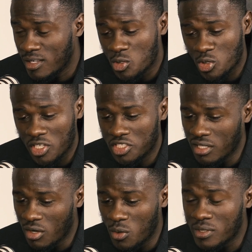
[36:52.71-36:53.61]
So the
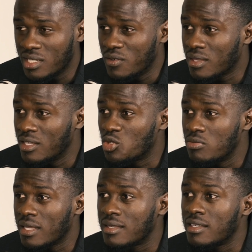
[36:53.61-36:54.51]
gender roles and everything, to
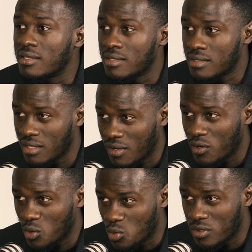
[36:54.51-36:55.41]
me, I think is still a
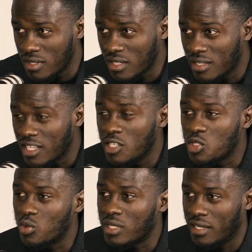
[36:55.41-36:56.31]
very good thing.
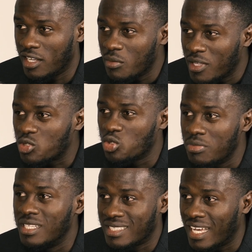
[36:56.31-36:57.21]
It's not an argument that should
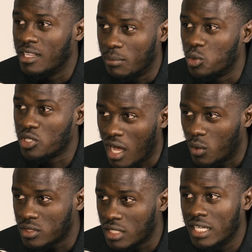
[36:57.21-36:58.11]
be entirely put
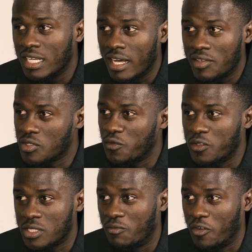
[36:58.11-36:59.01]
out as if
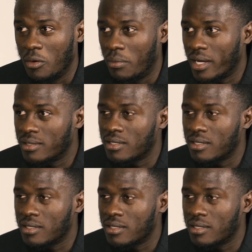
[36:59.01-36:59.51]
it's very bad.